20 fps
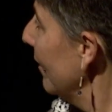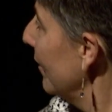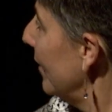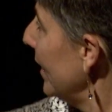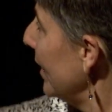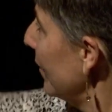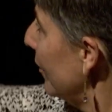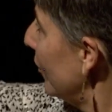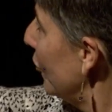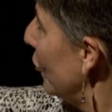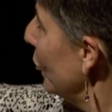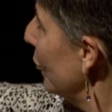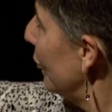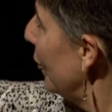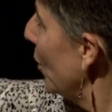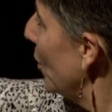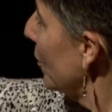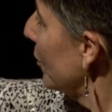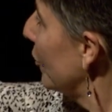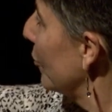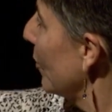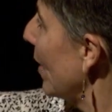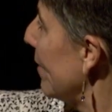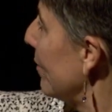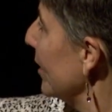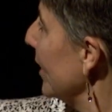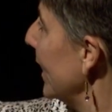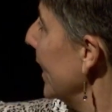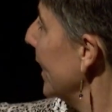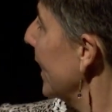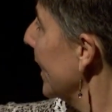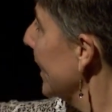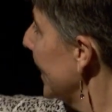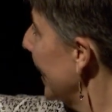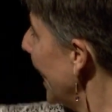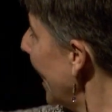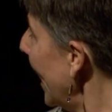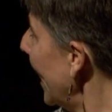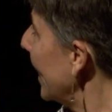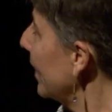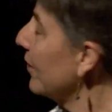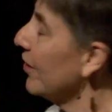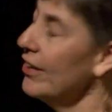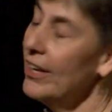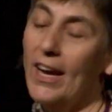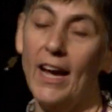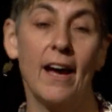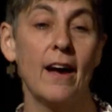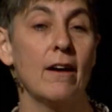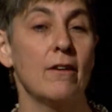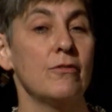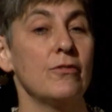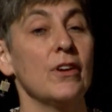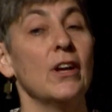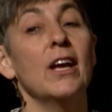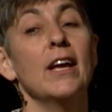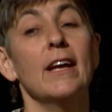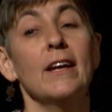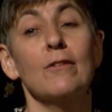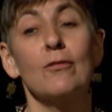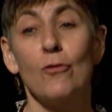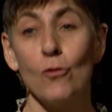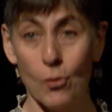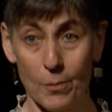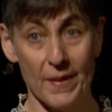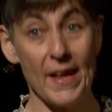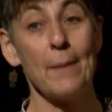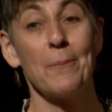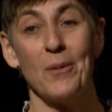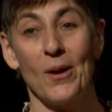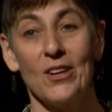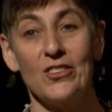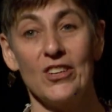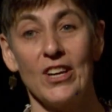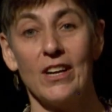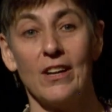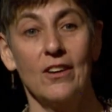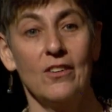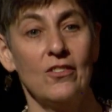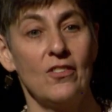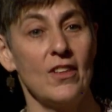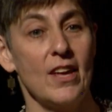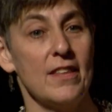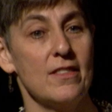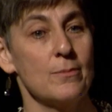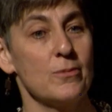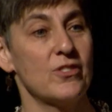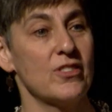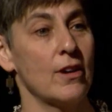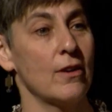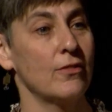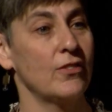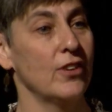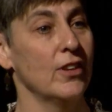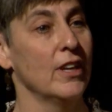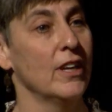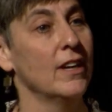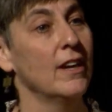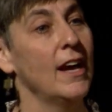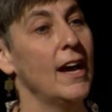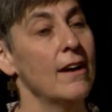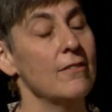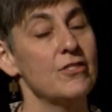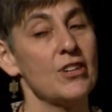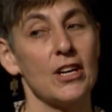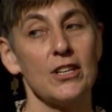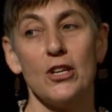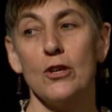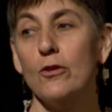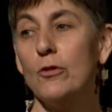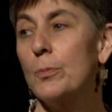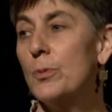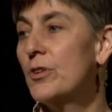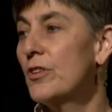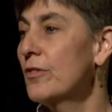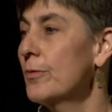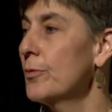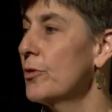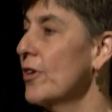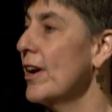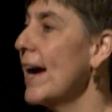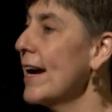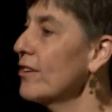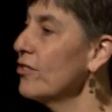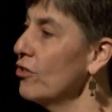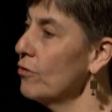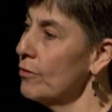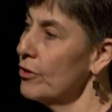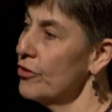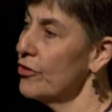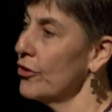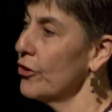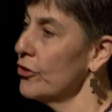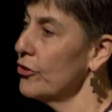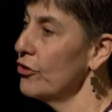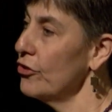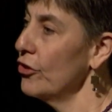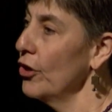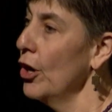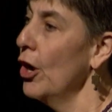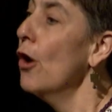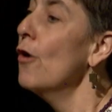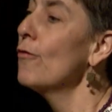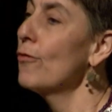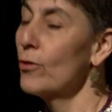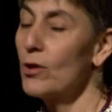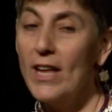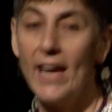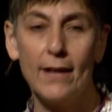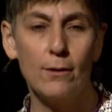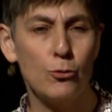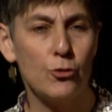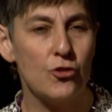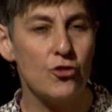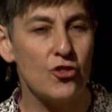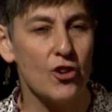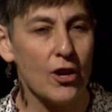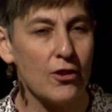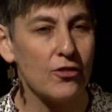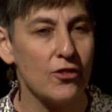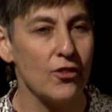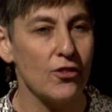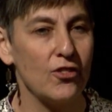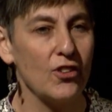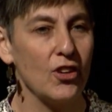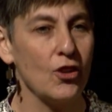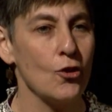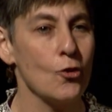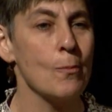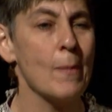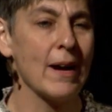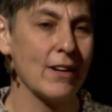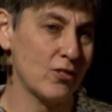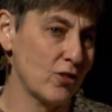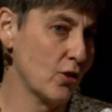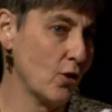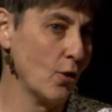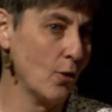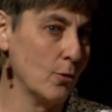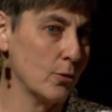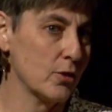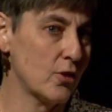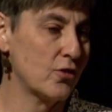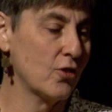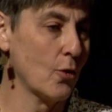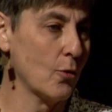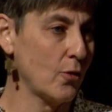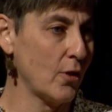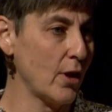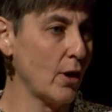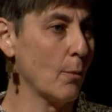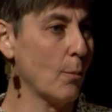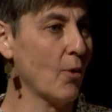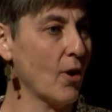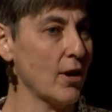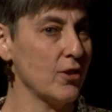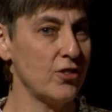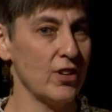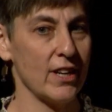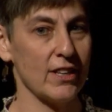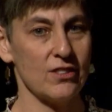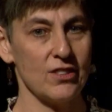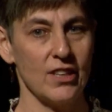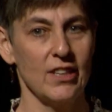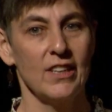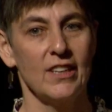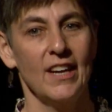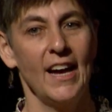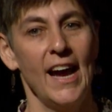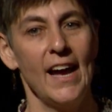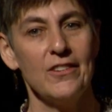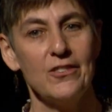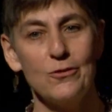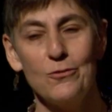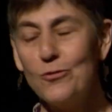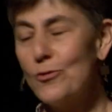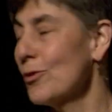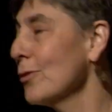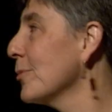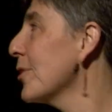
these two folks, Reveline and Kate, have informed that project because they themselves have done youth participatory action research for language justice in New Mexico. And so their project has informed